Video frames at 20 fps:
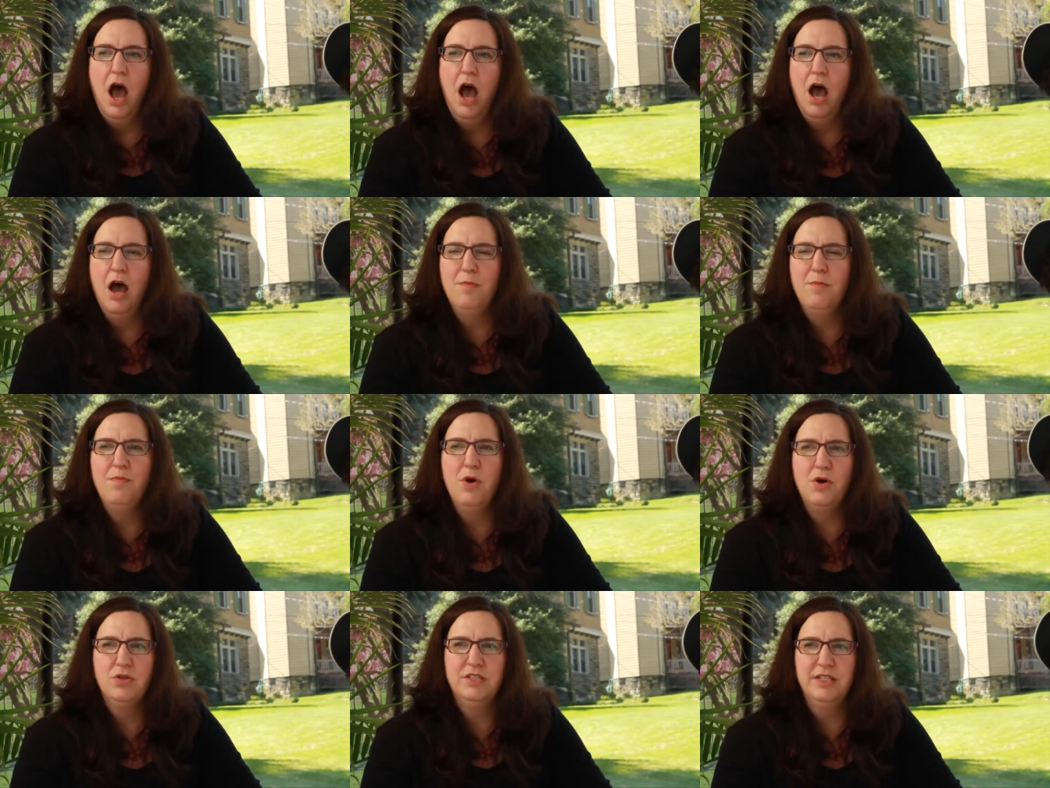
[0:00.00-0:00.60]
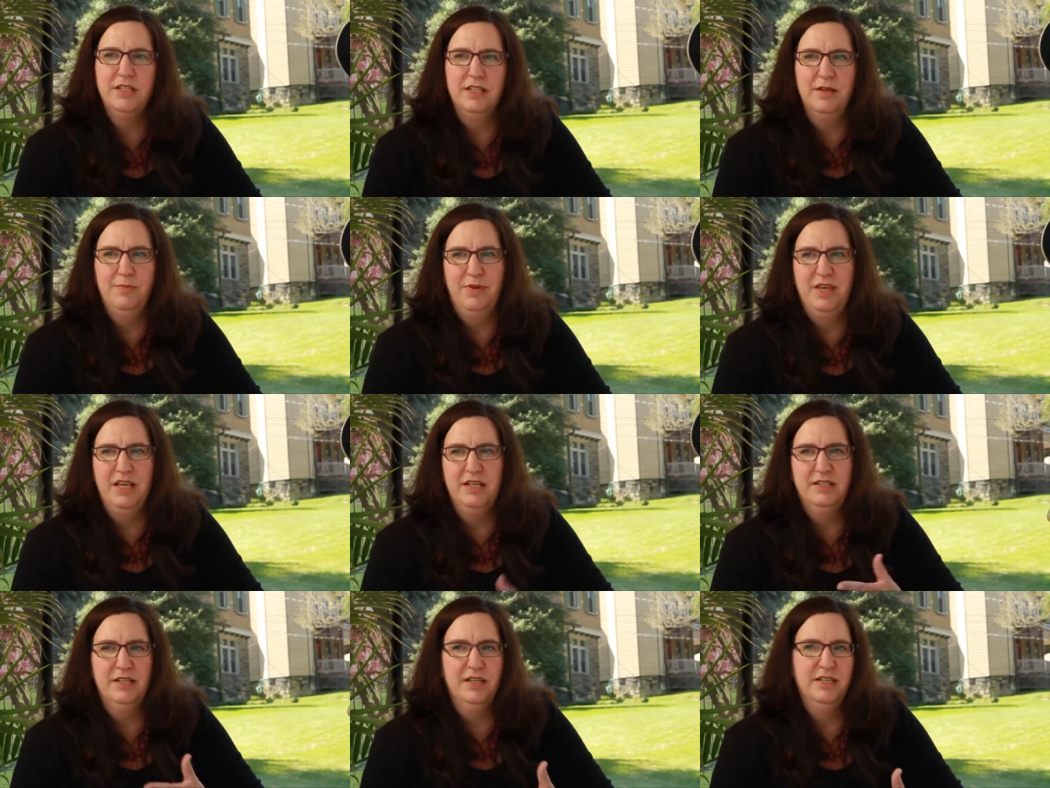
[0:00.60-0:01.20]
Um, most of the
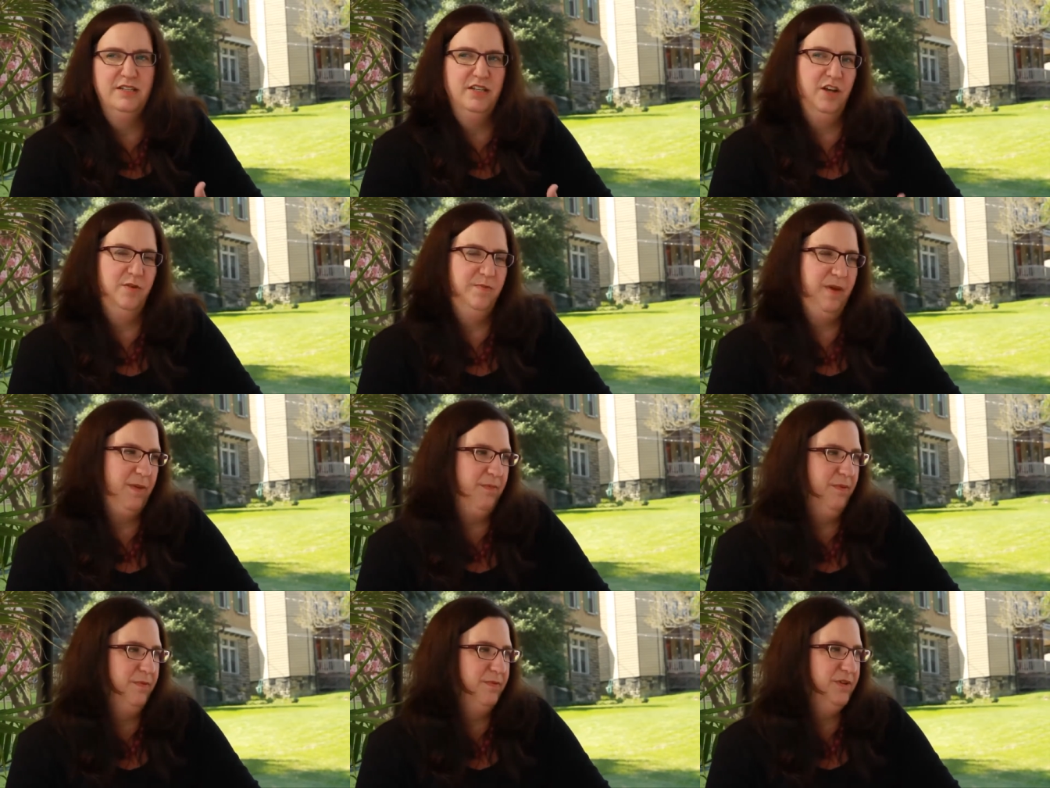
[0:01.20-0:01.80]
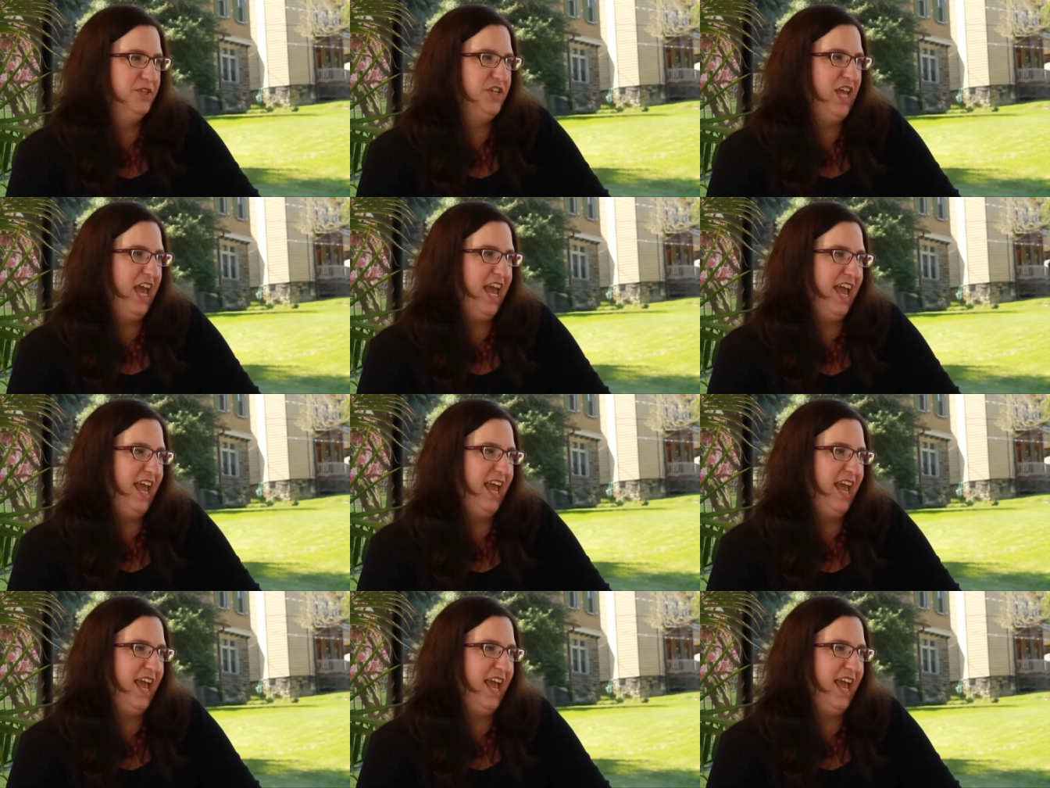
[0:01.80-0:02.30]
pieces are paper mache uh-huh.